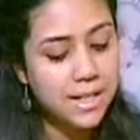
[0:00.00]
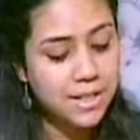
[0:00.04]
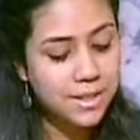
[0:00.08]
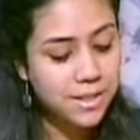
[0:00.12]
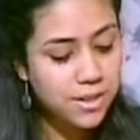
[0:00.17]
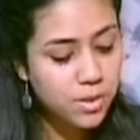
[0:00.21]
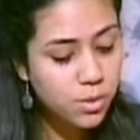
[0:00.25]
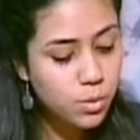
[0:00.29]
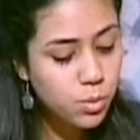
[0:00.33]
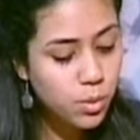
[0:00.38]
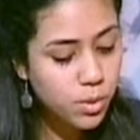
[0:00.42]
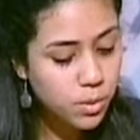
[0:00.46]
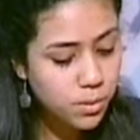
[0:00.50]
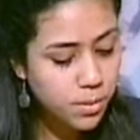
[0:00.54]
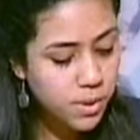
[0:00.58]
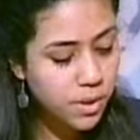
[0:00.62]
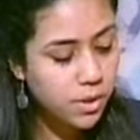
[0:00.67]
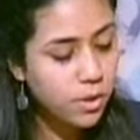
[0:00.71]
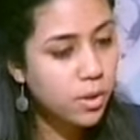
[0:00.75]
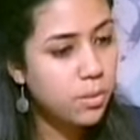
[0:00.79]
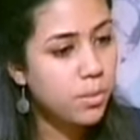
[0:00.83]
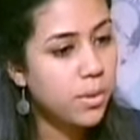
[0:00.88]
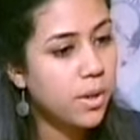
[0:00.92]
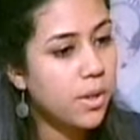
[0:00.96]
This would be
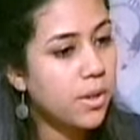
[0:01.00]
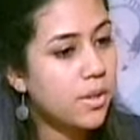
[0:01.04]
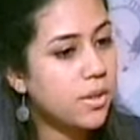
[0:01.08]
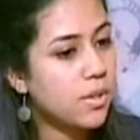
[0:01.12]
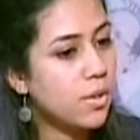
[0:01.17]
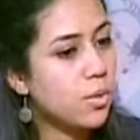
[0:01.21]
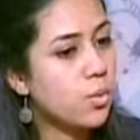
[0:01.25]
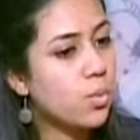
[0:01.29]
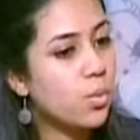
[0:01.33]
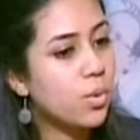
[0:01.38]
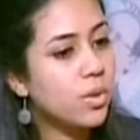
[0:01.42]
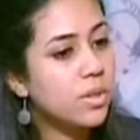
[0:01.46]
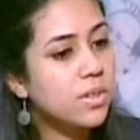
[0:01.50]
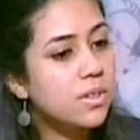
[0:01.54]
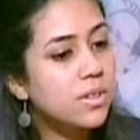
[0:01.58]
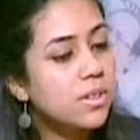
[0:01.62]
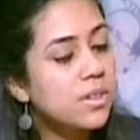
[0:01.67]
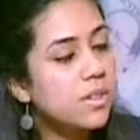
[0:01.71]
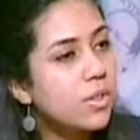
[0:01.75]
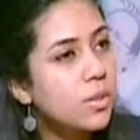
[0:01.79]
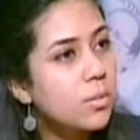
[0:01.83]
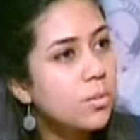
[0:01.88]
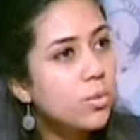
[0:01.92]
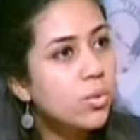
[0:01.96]
good because it would
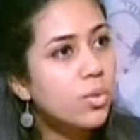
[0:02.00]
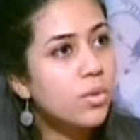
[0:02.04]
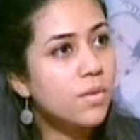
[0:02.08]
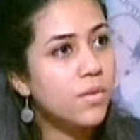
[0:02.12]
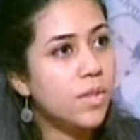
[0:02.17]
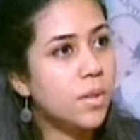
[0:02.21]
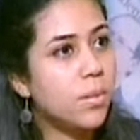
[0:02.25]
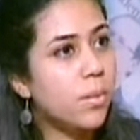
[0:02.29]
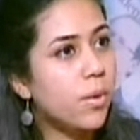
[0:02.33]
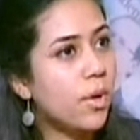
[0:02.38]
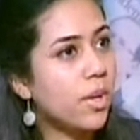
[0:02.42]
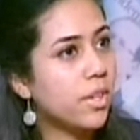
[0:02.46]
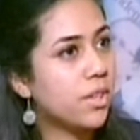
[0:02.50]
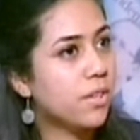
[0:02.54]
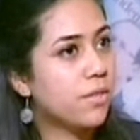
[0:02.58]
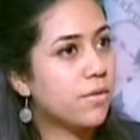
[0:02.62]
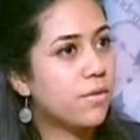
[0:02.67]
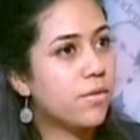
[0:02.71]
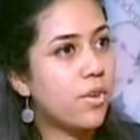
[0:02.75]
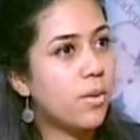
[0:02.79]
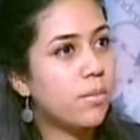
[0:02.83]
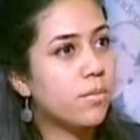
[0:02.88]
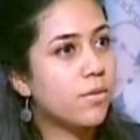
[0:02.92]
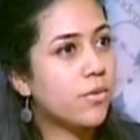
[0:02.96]
remove the burden
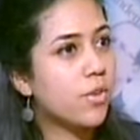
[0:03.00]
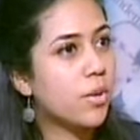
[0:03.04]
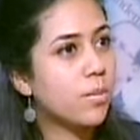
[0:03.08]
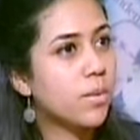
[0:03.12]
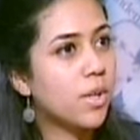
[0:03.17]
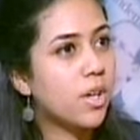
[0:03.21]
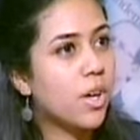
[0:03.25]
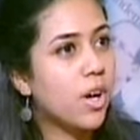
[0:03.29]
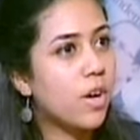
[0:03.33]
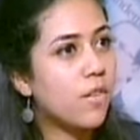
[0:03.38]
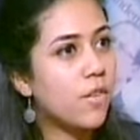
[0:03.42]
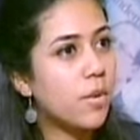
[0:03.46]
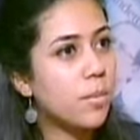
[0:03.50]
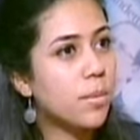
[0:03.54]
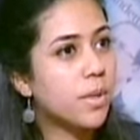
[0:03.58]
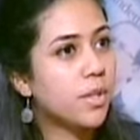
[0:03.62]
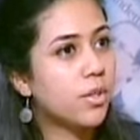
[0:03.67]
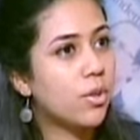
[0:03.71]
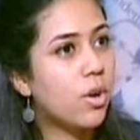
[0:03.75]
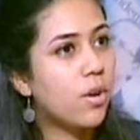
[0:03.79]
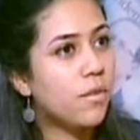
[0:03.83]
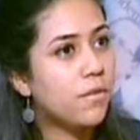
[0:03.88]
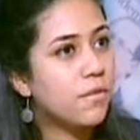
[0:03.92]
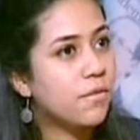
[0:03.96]
from from the
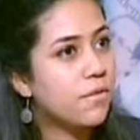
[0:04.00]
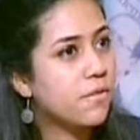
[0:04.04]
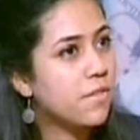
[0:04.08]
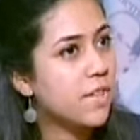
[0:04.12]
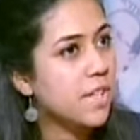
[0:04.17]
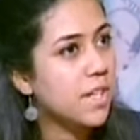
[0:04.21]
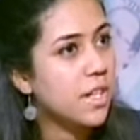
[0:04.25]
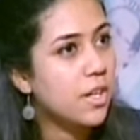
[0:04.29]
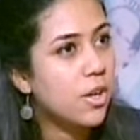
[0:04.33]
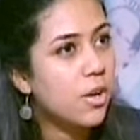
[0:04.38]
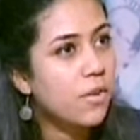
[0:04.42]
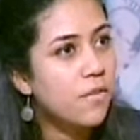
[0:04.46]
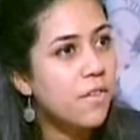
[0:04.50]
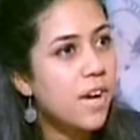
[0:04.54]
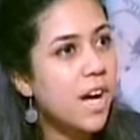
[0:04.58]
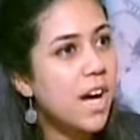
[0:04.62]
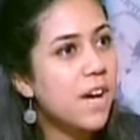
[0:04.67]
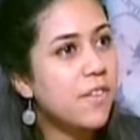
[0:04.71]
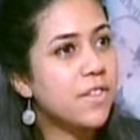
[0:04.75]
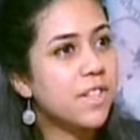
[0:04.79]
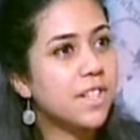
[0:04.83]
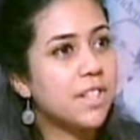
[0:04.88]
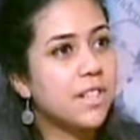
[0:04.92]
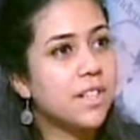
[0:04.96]
government of uh, of
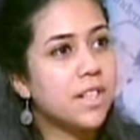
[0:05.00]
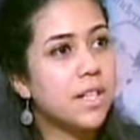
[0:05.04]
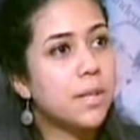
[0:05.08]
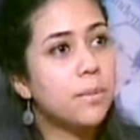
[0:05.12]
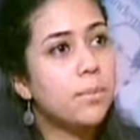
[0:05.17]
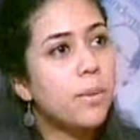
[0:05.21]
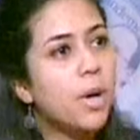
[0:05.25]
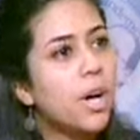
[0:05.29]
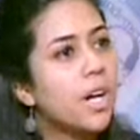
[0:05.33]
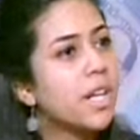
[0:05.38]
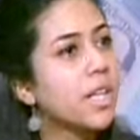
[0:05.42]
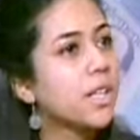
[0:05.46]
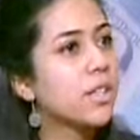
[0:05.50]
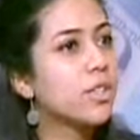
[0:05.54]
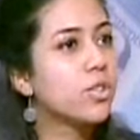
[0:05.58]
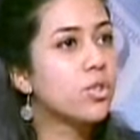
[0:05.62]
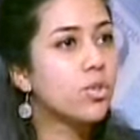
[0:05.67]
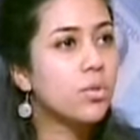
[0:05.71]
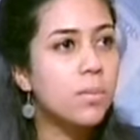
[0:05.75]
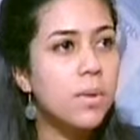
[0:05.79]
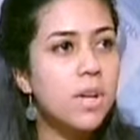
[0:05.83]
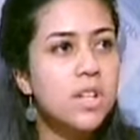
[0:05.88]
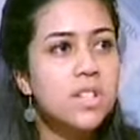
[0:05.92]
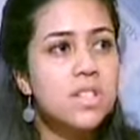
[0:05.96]
having. Mm buying
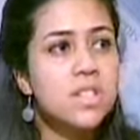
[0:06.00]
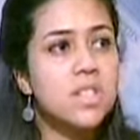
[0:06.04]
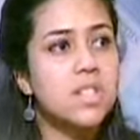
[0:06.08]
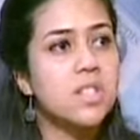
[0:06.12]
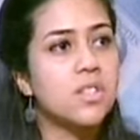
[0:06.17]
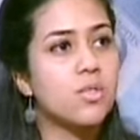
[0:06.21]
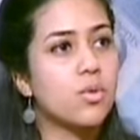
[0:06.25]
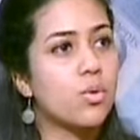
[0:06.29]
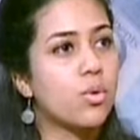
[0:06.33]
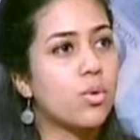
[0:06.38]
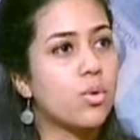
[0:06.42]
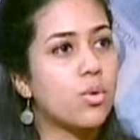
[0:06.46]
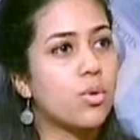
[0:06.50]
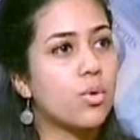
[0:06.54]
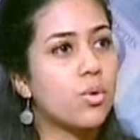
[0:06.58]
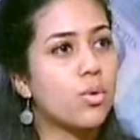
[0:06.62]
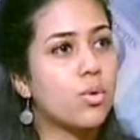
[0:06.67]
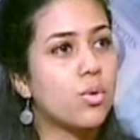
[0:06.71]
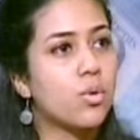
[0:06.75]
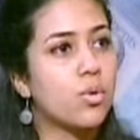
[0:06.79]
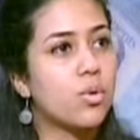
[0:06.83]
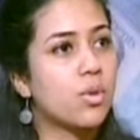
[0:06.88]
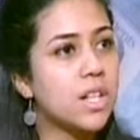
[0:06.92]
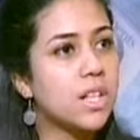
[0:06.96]
new buses or
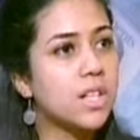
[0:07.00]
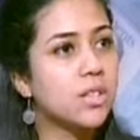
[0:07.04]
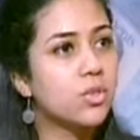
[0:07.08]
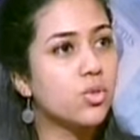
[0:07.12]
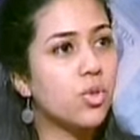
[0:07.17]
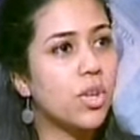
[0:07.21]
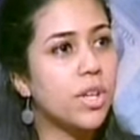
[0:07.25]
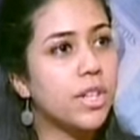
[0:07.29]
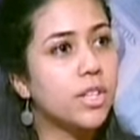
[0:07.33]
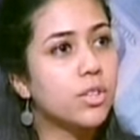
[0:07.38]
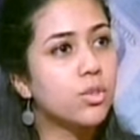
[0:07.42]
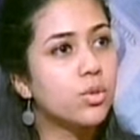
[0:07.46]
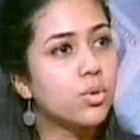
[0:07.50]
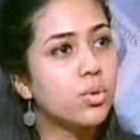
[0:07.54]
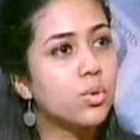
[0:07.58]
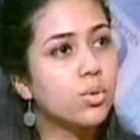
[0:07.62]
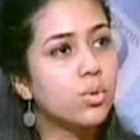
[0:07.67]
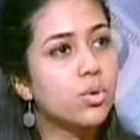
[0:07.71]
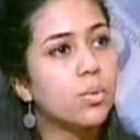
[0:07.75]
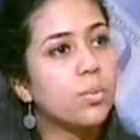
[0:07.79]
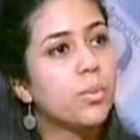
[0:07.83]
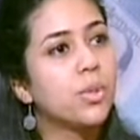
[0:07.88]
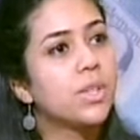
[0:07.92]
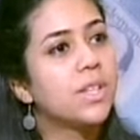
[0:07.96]

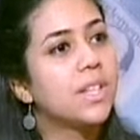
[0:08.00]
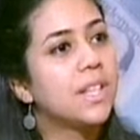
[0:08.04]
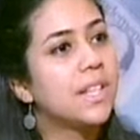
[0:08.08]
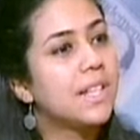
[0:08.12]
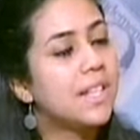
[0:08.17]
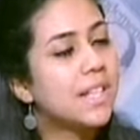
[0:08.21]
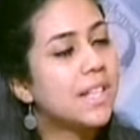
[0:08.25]
to, mm. to